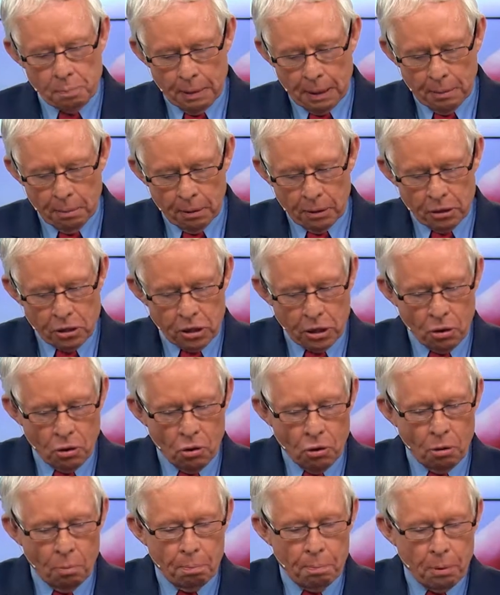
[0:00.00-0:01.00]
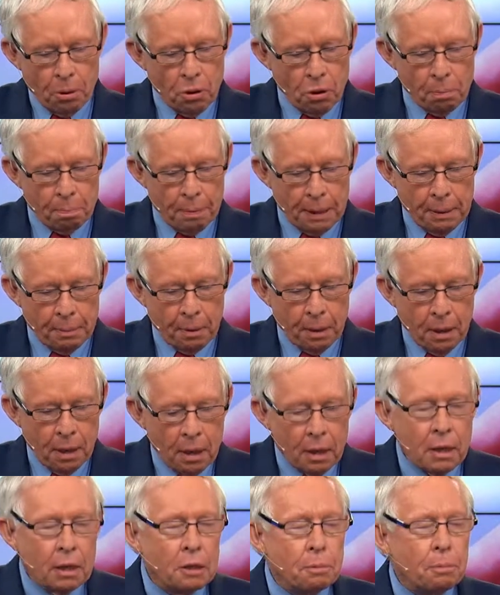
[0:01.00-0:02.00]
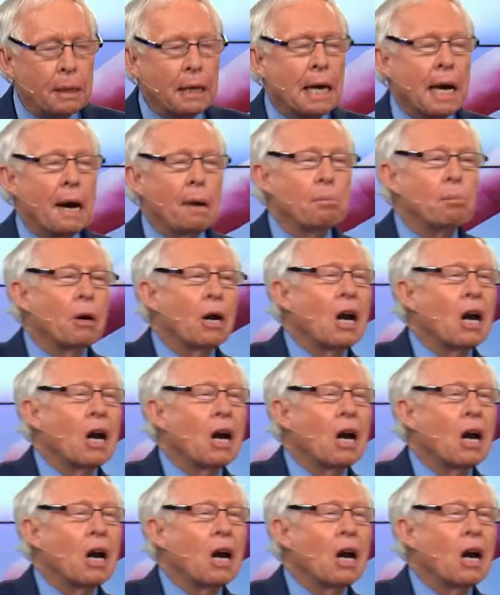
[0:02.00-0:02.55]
people, the so called good people, to become